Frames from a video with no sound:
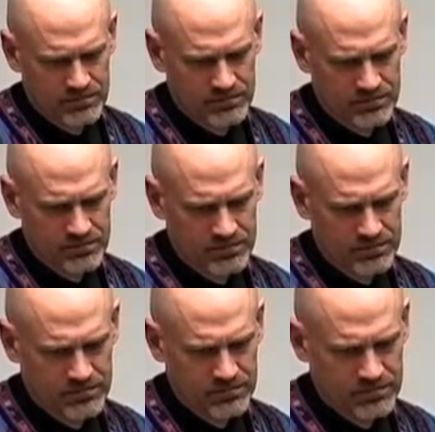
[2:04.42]
Have like a
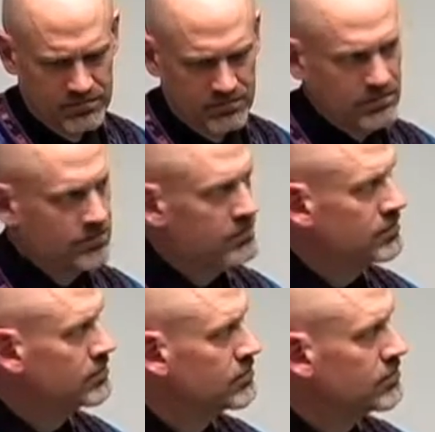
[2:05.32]
circle of lines
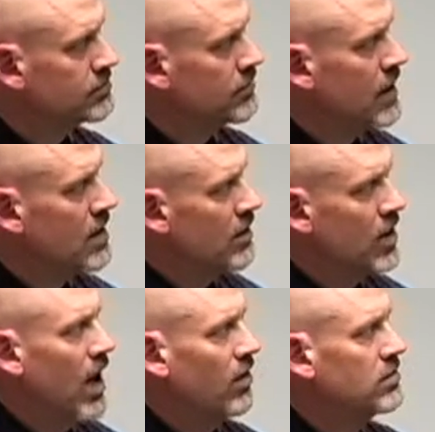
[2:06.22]
connected at all?
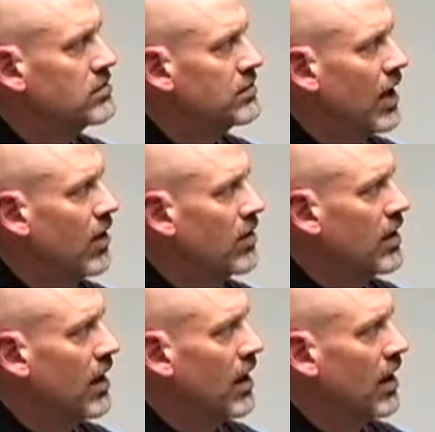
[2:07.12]
No, no.
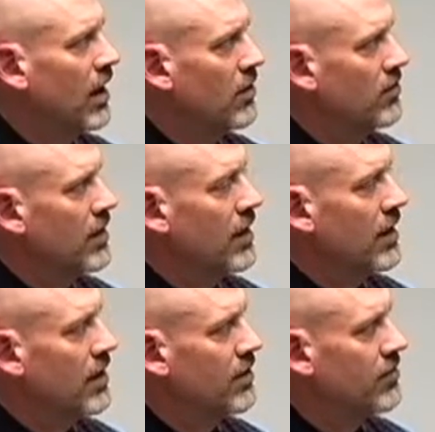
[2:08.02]
Uh,
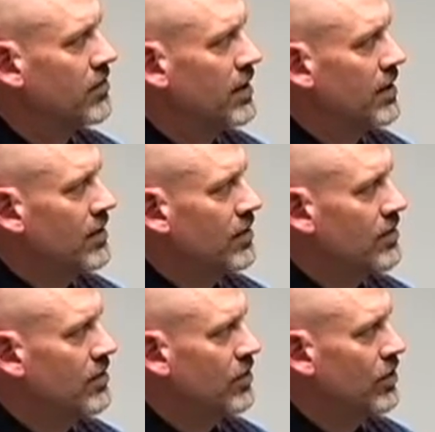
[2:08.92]
uh,
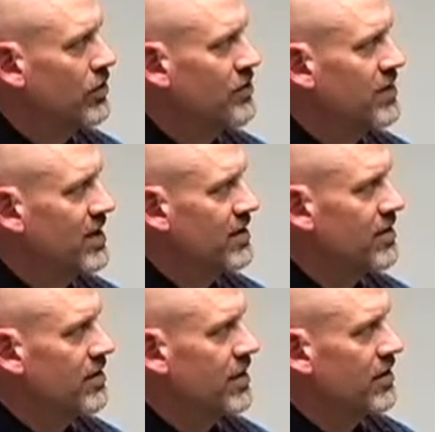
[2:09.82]
you'll you'll see
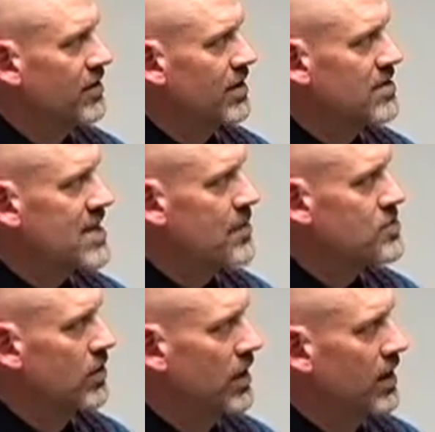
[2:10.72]
that that
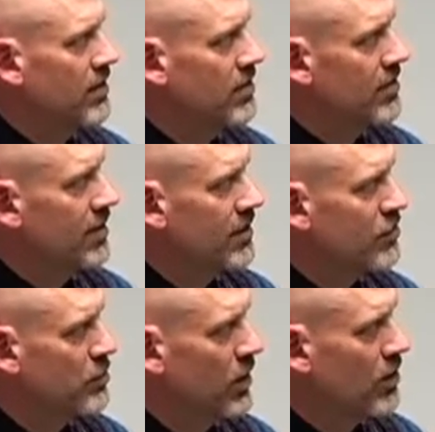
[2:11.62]
conceptually,
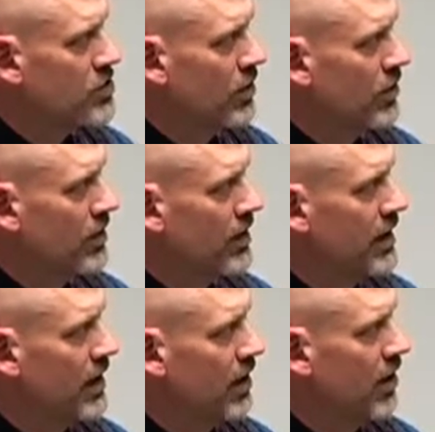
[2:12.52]
spirit children
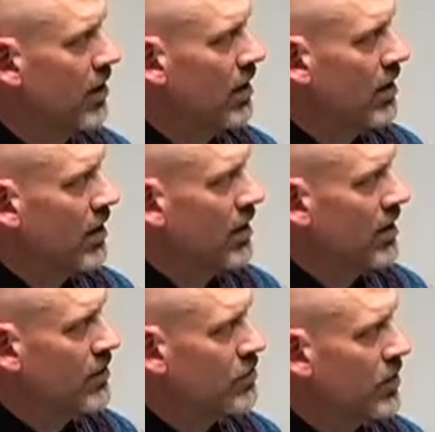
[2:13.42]
here and